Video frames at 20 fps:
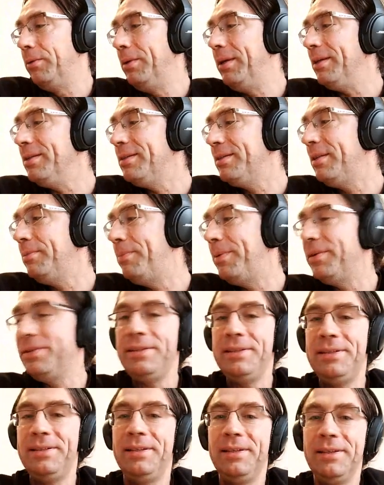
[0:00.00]
We can still
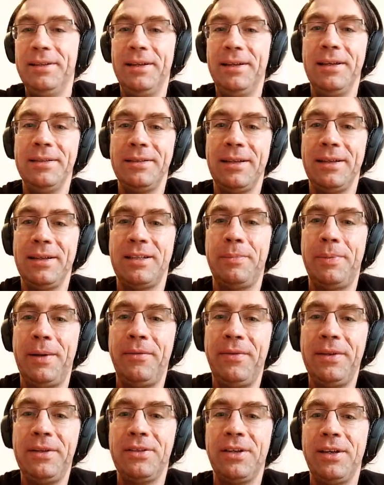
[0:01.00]
persist, yes, as a
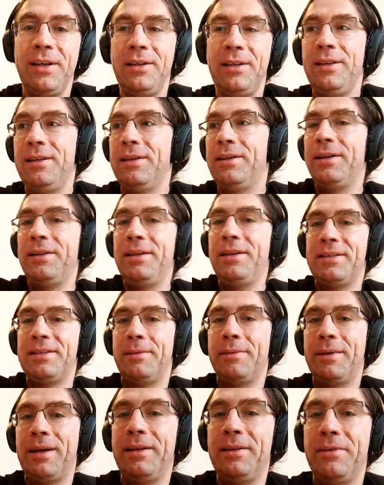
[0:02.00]
private chain, running
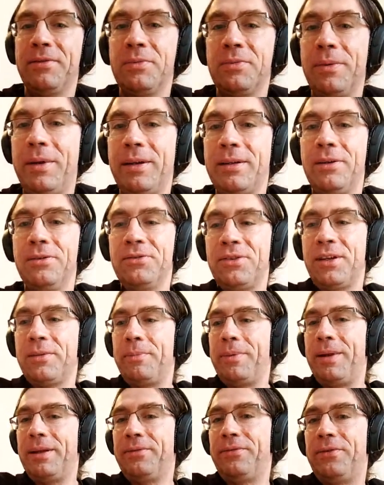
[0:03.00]
some kind of smart
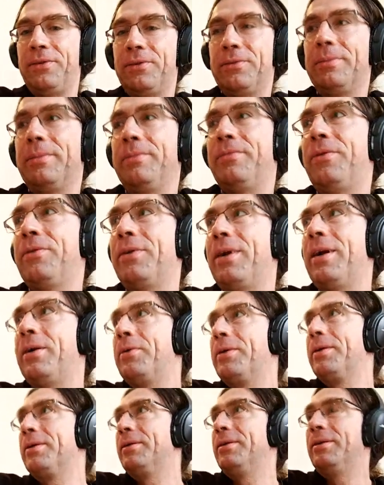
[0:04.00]
contract platform for
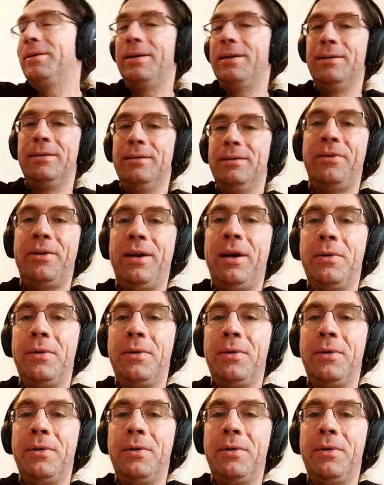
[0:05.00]
our